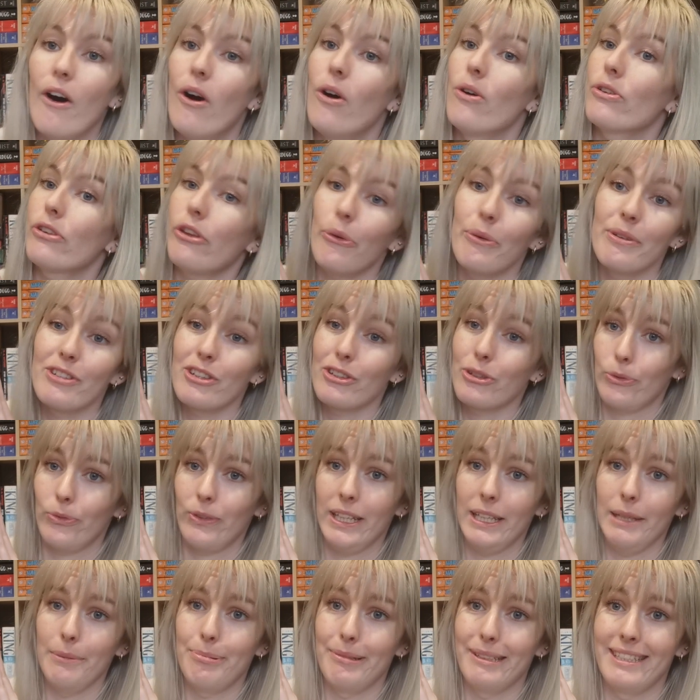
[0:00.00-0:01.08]
also it's just
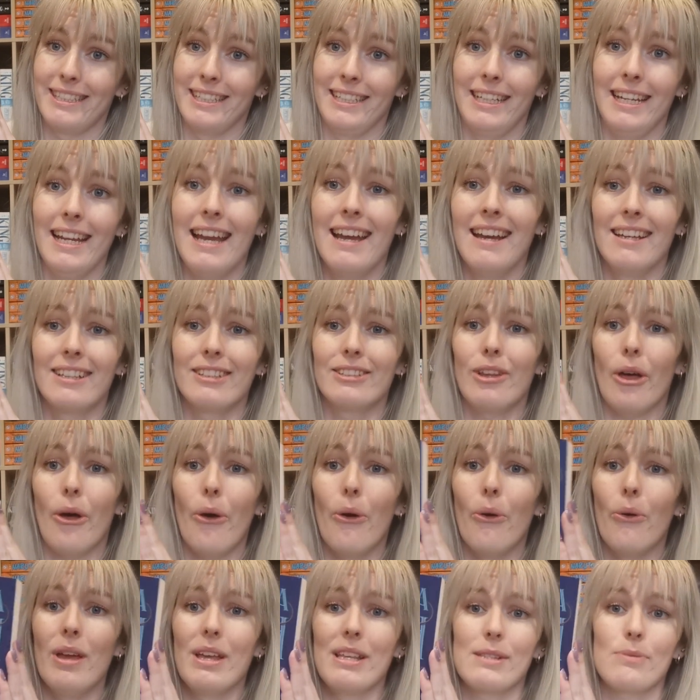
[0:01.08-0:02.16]
really pretty. So
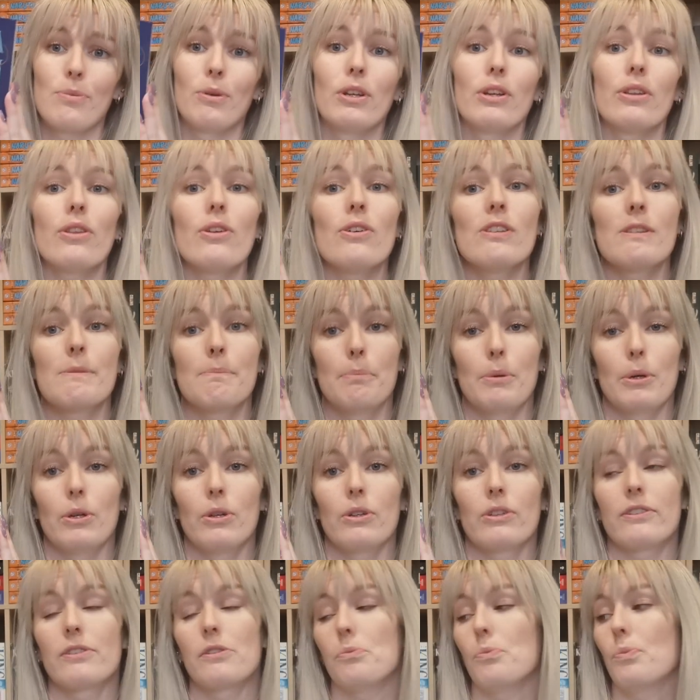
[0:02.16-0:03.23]
it's one of those
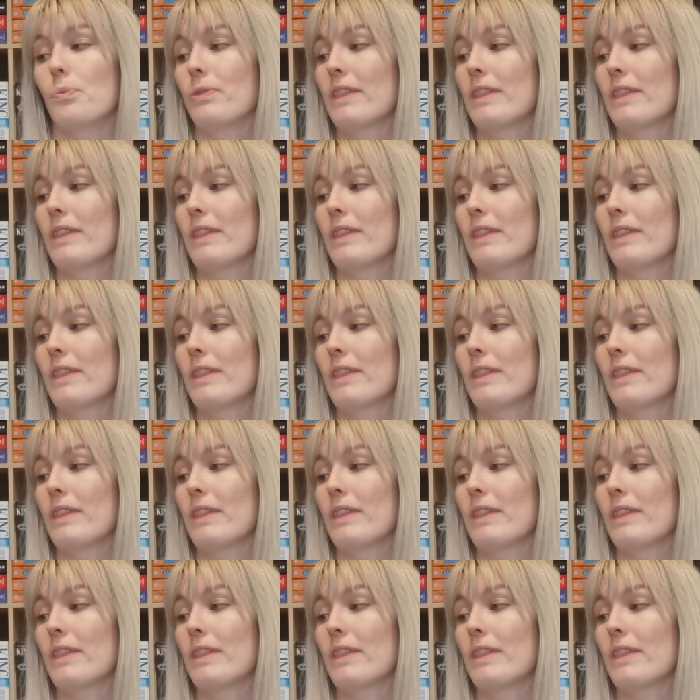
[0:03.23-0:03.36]
books